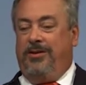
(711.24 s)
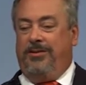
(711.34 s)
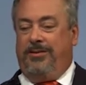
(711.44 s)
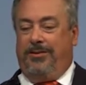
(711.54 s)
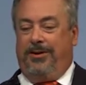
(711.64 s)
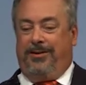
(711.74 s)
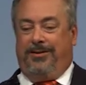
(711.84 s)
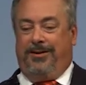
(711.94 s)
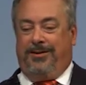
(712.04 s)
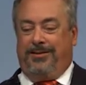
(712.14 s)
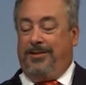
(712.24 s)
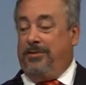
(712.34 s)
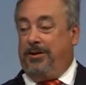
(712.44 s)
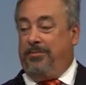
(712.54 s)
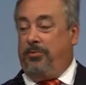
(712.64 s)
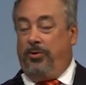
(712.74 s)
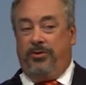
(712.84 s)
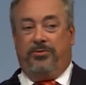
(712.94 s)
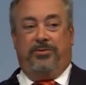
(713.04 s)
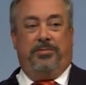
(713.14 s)
they make
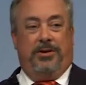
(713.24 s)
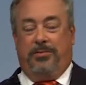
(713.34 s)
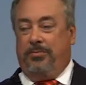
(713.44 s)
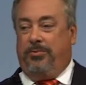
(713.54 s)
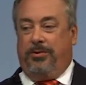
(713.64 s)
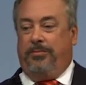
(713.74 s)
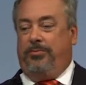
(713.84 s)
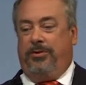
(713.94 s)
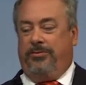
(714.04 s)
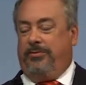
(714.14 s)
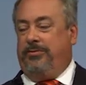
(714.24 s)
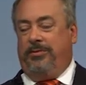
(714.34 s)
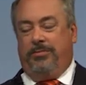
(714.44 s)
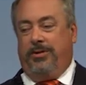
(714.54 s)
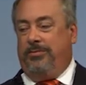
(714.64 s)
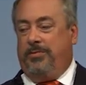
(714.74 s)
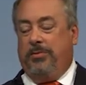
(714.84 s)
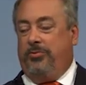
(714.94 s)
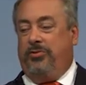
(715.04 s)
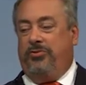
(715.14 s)
points that become important points, or sometimes
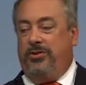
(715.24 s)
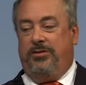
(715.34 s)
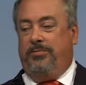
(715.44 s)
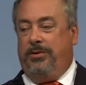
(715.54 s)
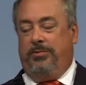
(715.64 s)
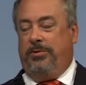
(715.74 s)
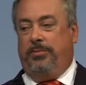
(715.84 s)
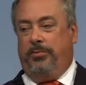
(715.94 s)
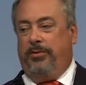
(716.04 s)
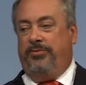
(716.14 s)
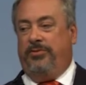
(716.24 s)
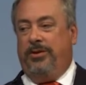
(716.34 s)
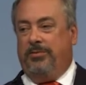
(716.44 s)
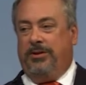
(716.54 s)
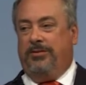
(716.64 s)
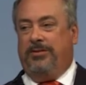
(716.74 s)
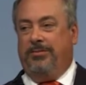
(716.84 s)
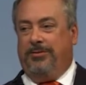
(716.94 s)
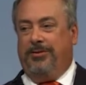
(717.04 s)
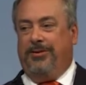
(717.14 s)
people just need to be able to blow off steam, and that's
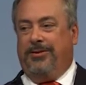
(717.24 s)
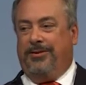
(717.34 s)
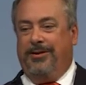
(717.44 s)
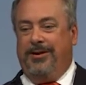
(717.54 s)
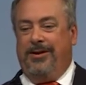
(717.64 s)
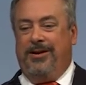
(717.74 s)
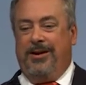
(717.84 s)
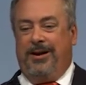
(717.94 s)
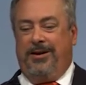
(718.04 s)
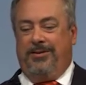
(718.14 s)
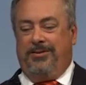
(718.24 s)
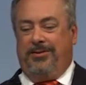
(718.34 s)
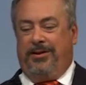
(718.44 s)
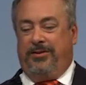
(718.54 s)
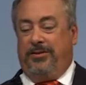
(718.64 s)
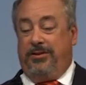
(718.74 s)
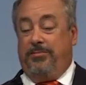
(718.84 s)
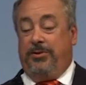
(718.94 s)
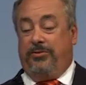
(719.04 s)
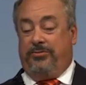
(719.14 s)
democratic. And I think the
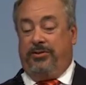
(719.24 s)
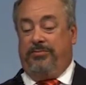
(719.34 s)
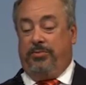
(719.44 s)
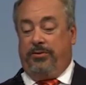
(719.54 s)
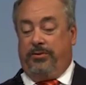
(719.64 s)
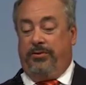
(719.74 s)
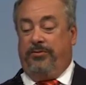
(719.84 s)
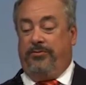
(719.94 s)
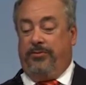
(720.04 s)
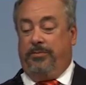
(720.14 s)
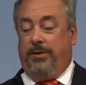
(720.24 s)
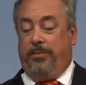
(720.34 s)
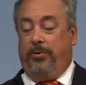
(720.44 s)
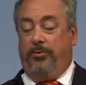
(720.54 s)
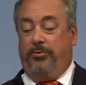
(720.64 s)
administrative burden for people